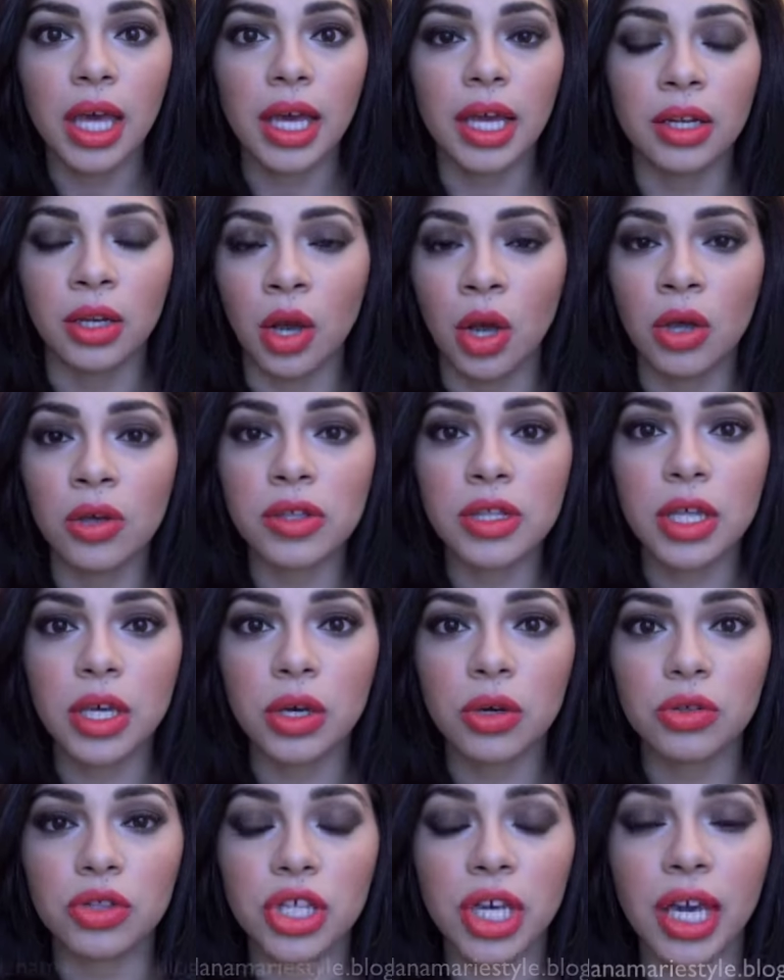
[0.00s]
And
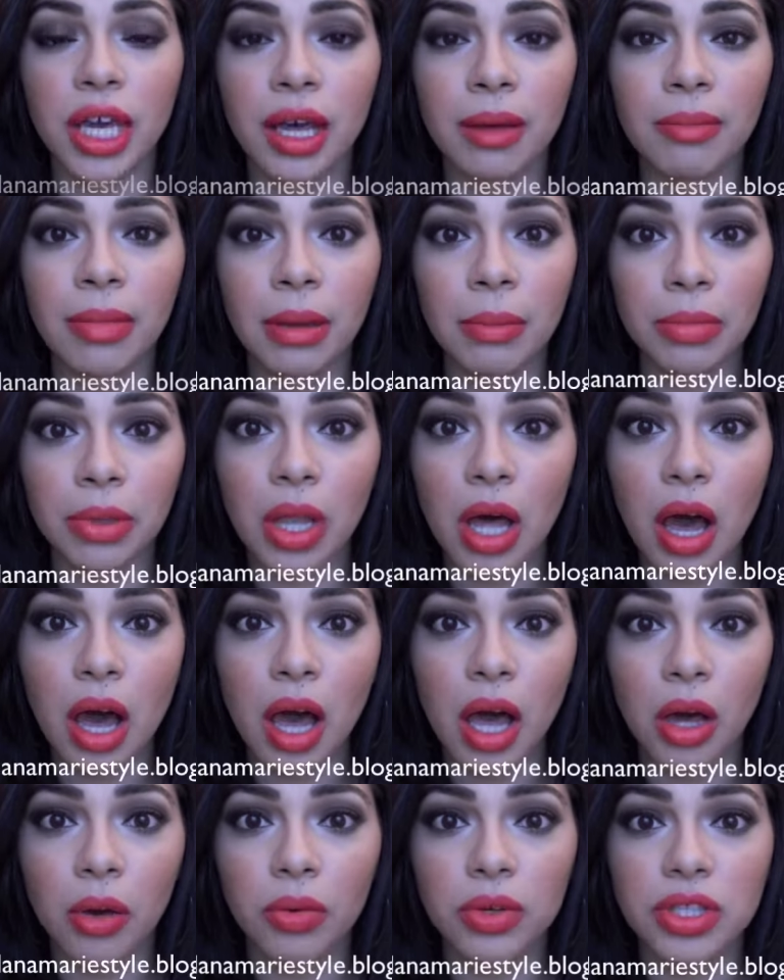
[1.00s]
also check out my
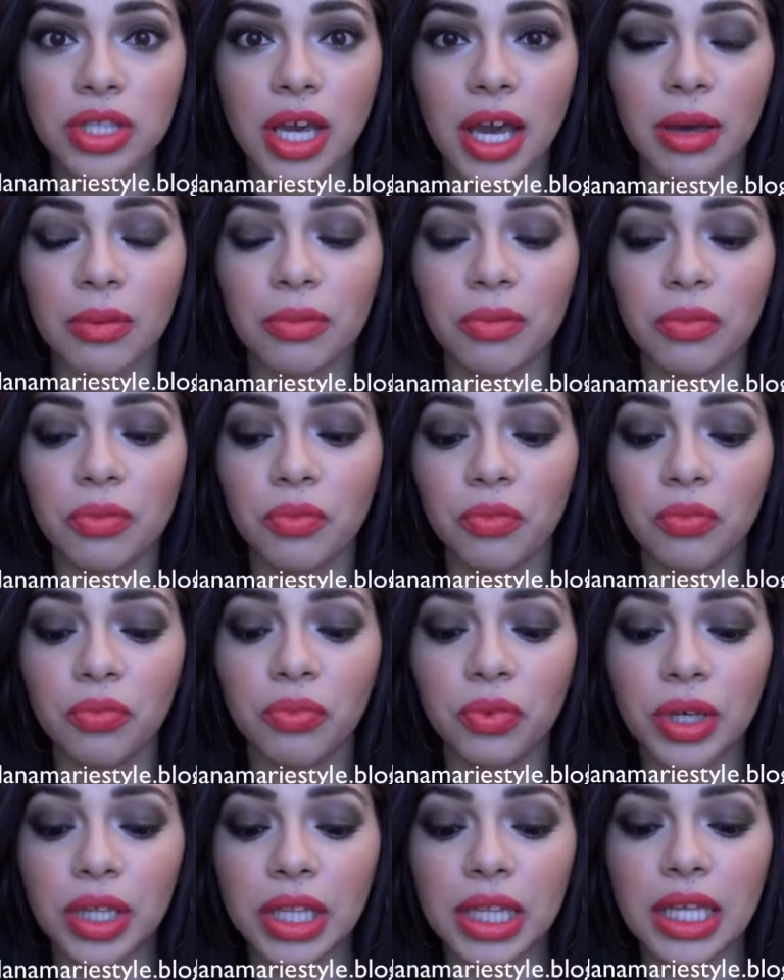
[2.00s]
blog, which I'm
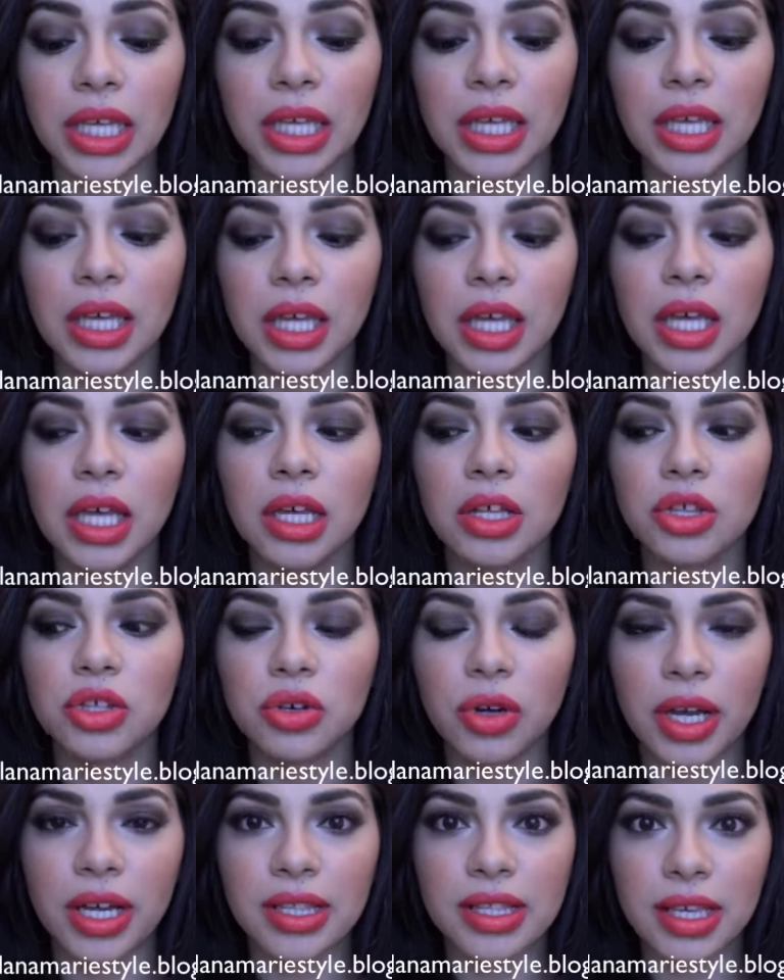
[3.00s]
really
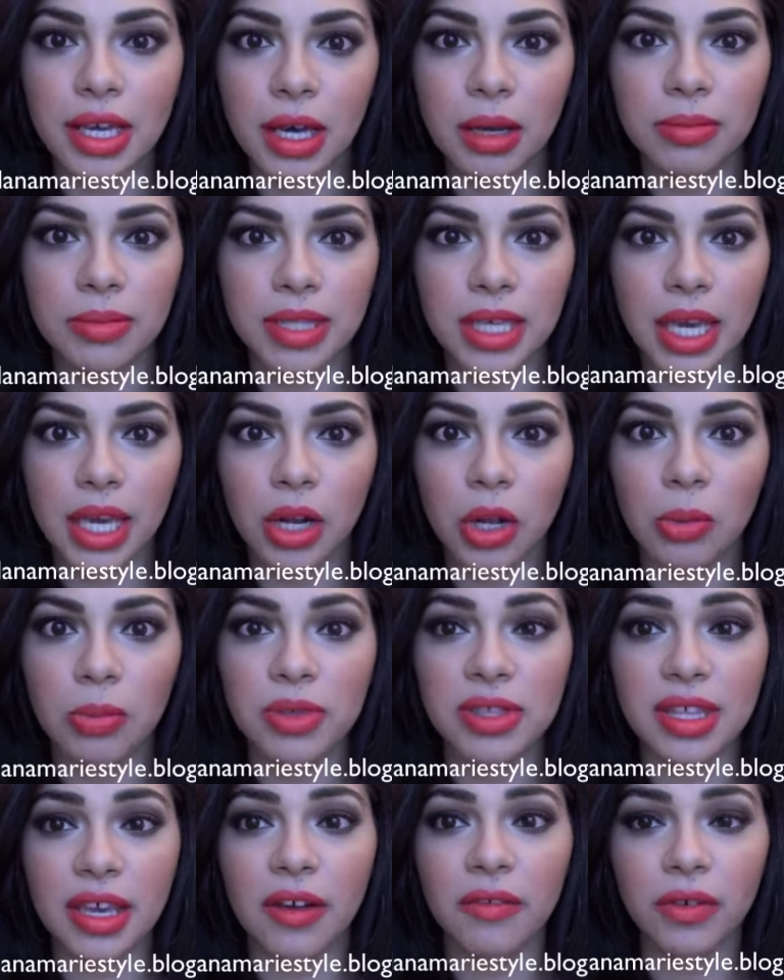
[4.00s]
trying to update
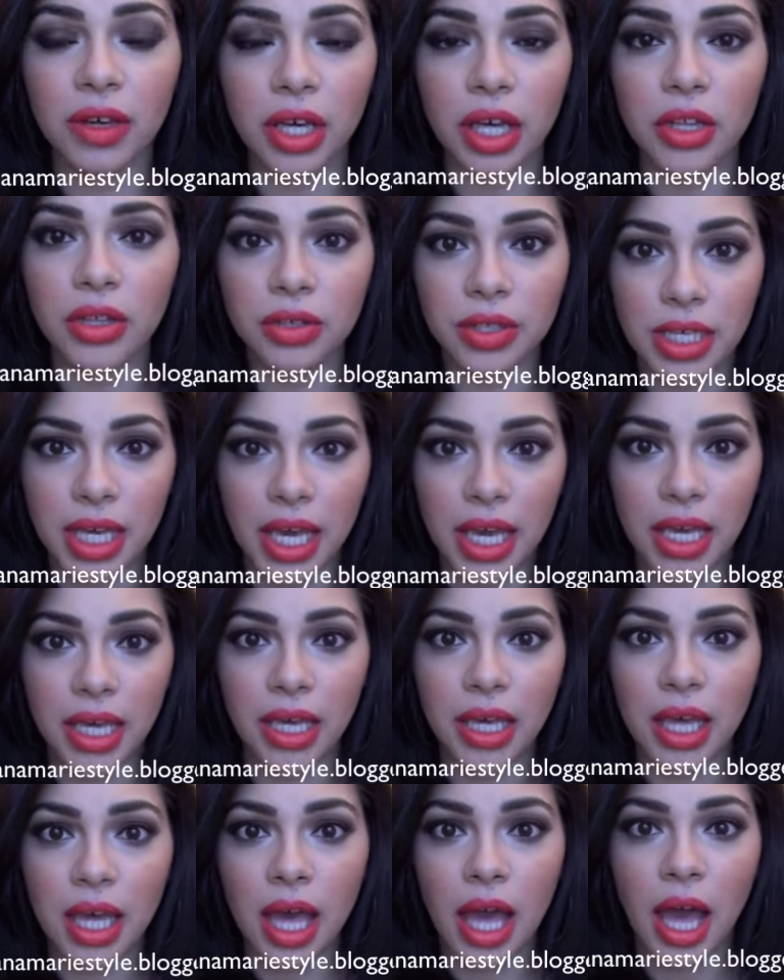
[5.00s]
almost every other
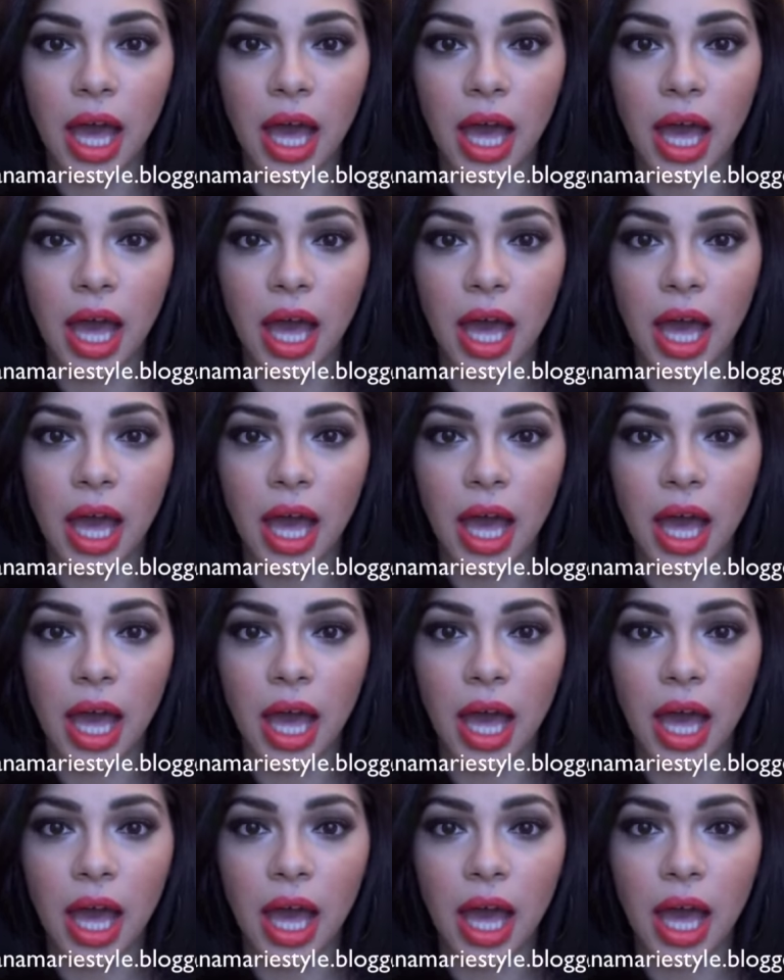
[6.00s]
day.